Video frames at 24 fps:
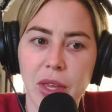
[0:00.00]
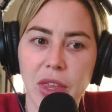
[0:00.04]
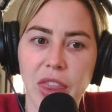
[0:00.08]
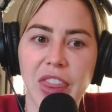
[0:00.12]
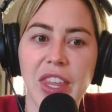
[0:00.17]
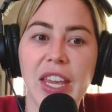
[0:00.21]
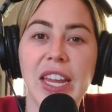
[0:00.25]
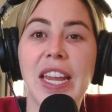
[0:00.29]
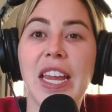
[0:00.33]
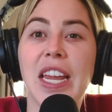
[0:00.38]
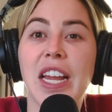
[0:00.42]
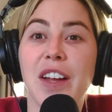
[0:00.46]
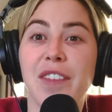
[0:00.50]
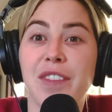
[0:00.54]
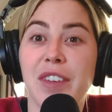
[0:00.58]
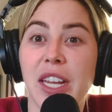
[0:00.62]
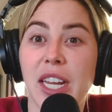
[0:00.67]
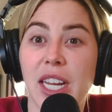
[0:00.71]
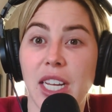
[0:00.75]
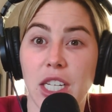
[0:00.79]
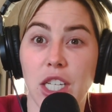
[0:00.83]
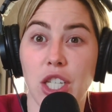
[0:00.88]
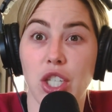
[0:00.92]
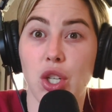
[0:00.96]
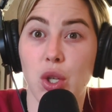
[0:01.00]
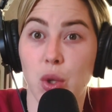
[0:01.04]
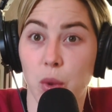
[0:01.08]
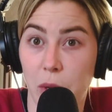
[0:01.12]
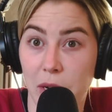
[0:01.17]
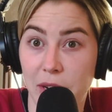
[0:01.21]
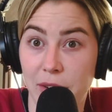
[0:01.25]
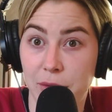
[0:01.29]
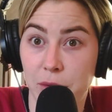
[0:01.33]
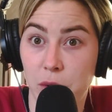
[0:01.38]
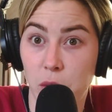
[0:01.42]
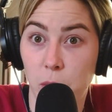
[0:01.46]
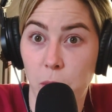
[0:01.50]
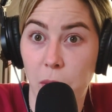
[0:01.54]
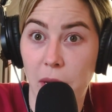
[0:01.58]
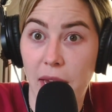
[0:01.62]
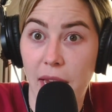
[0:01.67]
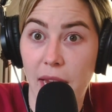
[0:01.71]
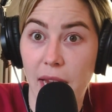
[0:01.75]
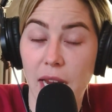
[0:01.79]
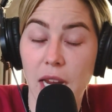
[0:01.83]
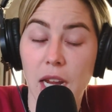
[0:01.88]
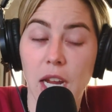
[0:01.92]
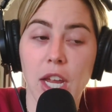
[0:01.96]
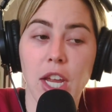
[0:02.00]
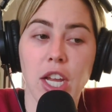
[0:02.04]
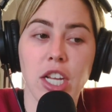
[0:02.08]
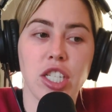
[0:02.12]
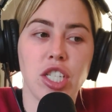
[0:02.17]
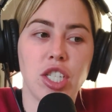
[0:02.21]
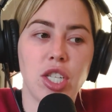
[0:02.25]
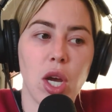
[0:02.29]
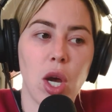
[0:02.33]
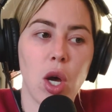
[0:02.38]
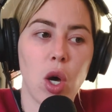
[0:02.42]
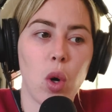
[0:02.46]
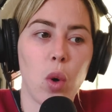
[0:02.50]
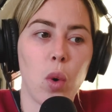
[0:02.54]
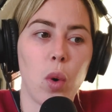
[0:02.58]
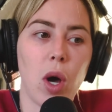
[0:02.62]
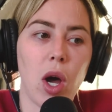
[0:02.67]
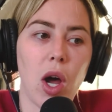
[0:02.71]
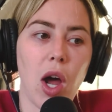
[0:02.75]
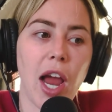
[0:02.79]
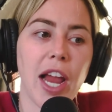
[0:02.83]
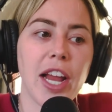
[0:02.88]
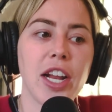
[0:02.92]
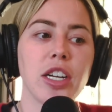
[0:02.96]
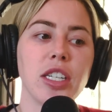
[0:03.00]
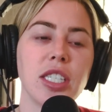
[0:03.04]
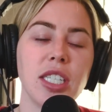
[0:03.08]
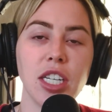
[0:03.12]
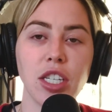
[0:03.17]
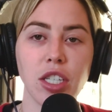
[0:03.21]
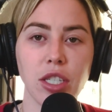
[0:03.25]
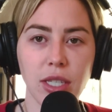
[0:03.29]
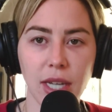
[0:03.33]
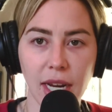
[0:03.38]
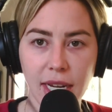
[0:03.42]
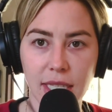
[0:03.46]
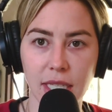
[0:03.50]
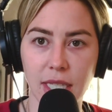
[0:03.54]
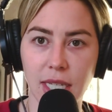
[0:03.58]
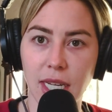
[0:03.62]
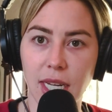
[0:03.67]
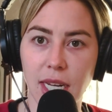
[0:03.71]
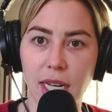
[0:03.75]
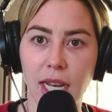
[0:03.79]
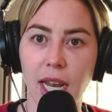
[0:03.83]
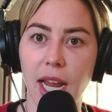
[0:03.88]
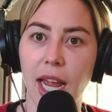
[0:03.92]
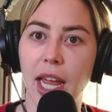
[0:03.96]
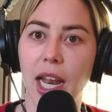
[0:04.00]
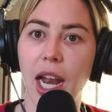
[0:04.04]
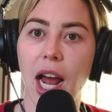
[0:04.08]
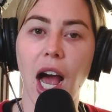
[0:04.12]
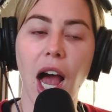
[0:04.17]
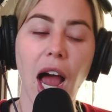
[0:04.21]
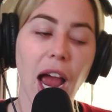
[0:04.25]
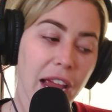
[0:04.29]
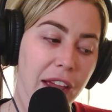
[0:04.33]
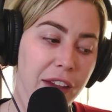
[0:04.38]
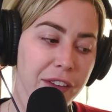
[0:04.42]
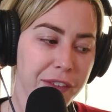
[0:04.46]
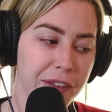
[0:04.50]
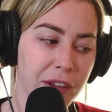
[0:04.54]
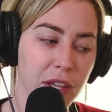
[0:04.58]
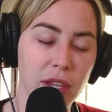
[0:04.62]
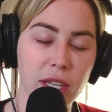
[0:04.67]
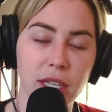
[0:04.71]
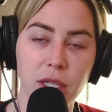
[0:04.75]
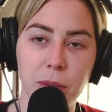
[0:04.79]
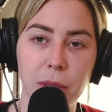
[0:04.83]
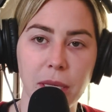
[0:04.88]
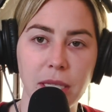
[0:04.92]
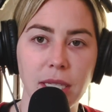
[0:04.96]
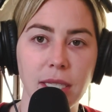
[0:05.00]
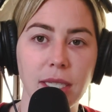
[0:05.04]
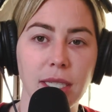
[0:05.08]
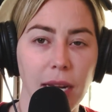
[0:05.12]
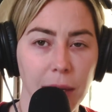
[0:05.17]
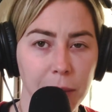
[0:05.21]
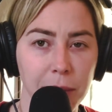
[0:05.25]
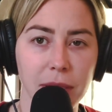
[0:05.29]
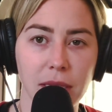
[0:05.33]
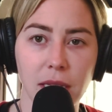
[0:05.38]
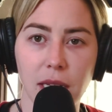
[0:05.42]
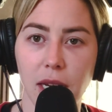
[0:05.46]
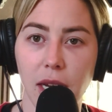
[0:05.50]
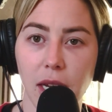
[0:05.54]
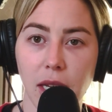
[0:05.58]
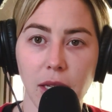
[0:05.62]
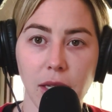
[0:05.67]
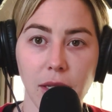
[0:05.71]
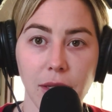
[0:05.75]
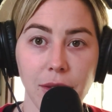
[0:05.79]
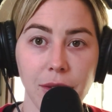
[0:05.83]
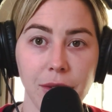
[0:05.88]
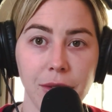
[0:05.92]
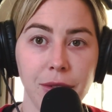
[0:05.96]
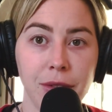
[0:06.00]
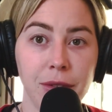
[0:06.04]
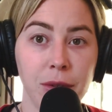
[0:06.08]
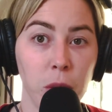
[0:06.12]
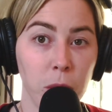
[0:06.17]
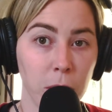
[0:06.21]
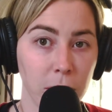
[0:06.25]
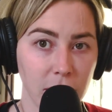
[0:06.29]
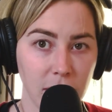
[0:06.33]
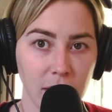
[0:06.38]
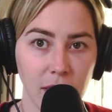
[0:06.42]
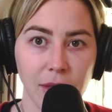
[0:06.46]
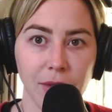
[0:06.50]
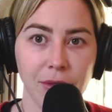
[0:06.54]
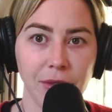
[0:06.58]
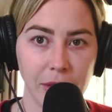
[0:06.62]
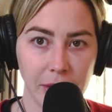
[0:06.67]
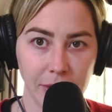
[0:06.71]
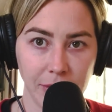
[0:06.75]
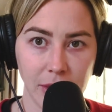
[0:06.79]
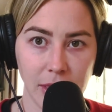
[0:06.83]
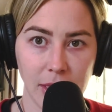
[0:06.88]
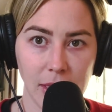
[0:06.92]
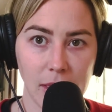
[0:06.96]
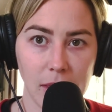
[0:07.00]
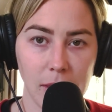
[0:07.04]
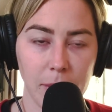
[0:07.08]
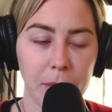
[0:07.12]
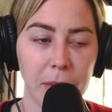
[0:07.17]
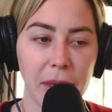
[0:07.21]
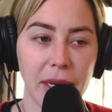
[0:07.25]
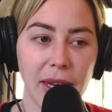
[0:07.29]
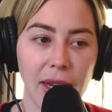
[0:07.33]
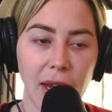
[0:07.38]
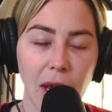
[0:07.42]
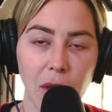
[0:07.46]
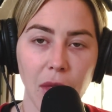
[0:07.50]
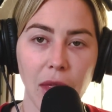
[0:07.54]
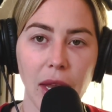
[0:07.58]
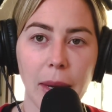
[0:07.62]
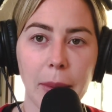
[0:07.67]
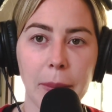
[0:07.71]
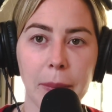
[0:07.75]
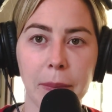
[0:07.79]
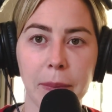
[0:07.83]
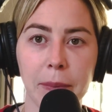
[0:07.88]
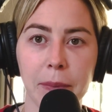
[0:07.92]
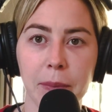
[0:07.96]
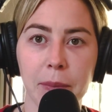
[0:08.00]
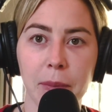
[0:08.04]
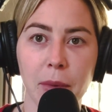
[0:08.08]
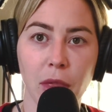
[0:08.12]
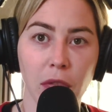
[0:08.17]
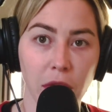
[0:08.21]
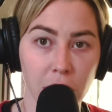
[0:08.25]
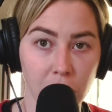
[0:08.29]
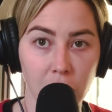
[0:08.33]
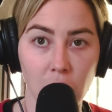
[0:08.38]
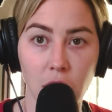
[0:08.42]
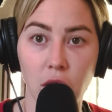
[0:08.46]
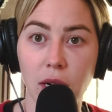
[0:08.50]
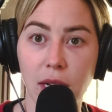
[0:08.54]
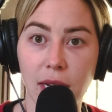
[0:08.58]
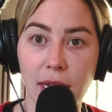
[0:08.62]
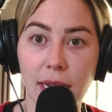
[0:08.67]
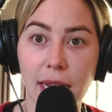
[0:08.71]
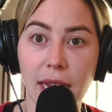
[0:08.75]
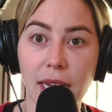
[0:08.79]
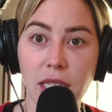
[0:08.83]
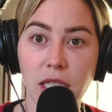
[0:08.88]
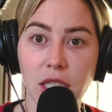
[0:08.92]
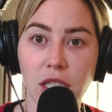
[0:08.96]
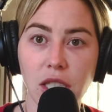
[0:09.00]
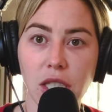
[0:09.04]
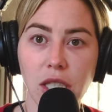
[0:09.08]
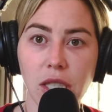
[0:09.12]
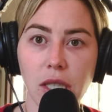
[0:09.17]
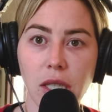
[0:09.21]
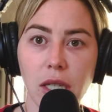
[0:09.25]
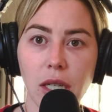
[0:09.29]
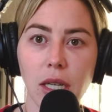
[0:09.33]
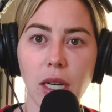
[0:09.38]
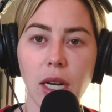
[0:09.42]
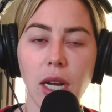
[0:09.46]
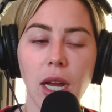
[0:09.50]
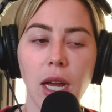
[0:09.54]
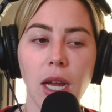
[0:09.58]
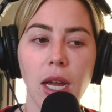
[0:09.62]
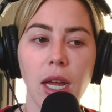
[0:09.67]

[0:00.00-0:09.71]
thinking of it in a joyful way. So I understand you're 19, and I have felt this way since I was like 14, 15. But now that I'm 30 next year,